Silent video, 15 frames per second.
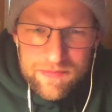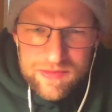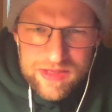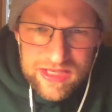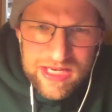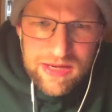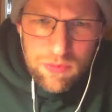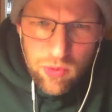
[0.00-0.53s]

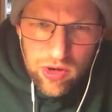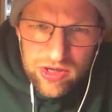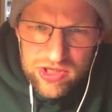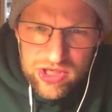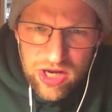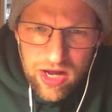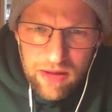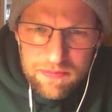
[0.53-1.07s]
team
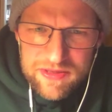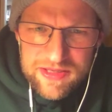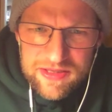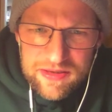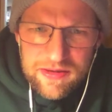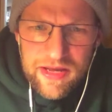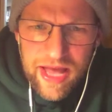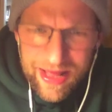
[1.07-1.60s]
workshops
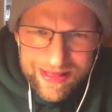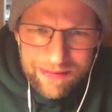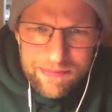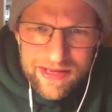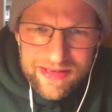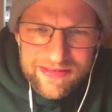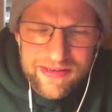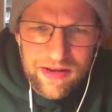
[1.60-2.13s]

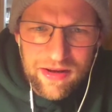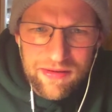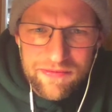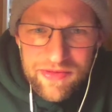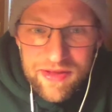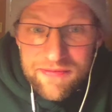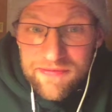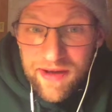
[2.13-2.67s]
element
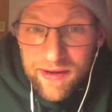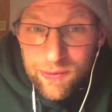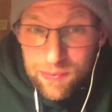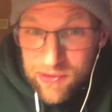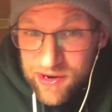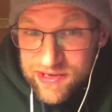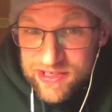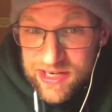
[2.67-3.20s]
of the final
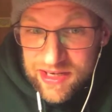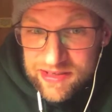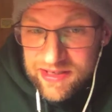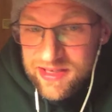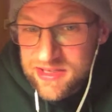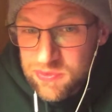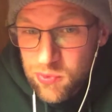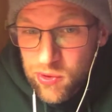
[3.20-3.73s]
project
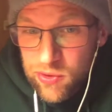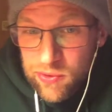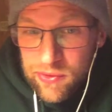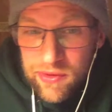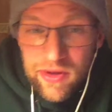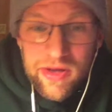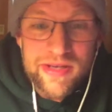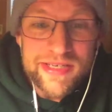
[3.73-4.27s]
is worth